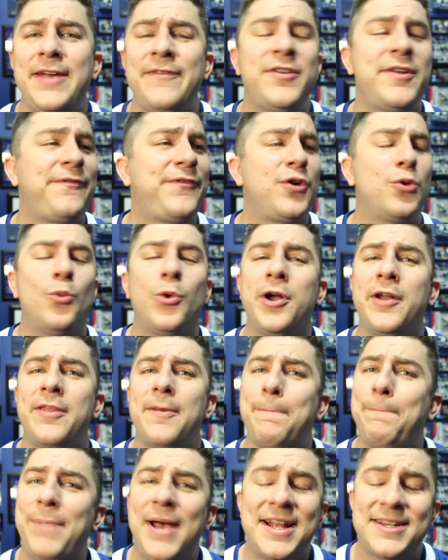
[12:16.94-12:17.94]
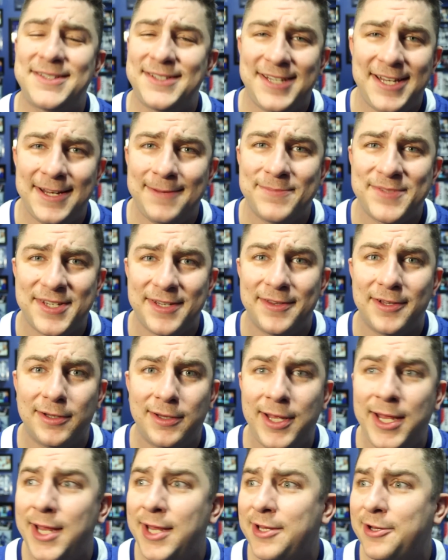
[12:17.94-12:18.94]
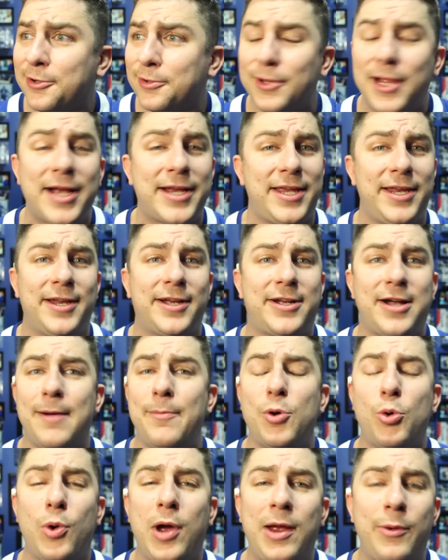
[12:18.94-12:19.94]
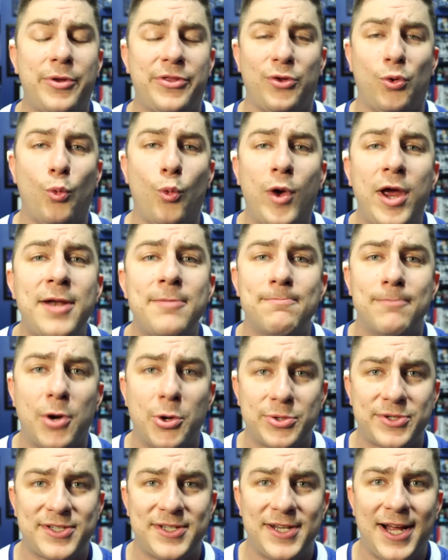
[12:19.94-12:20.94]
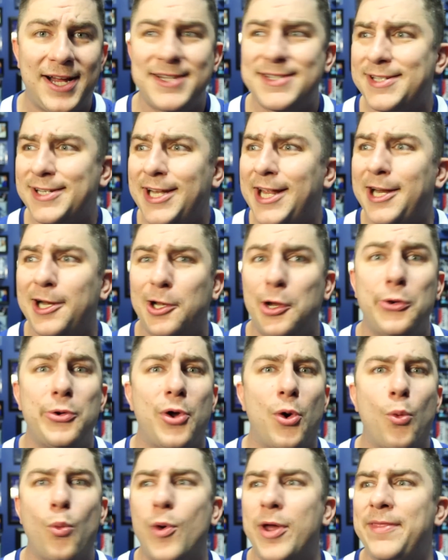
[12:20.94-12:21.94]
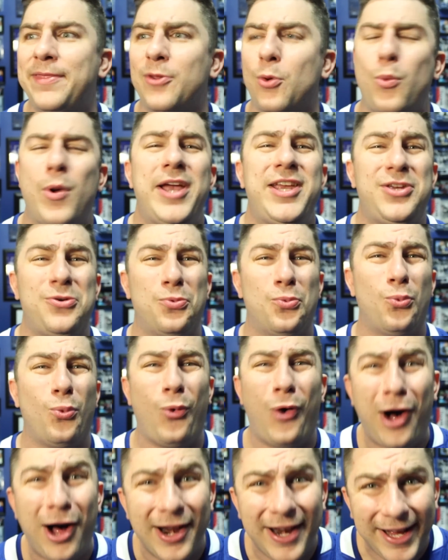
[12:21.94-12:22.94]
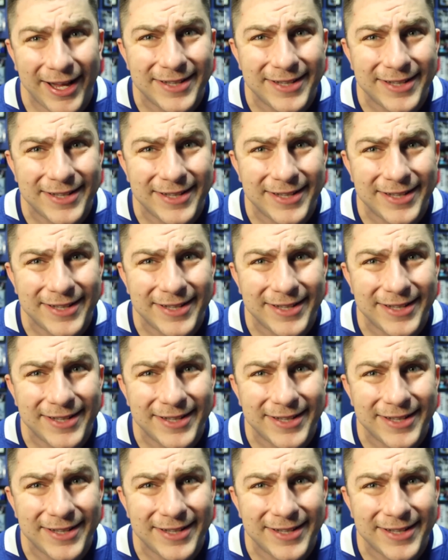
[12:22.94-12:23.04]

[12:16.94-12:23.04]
Even if you're one of the best teams in the league, you're lucky to come away with a win most nights, let alone a win the way you want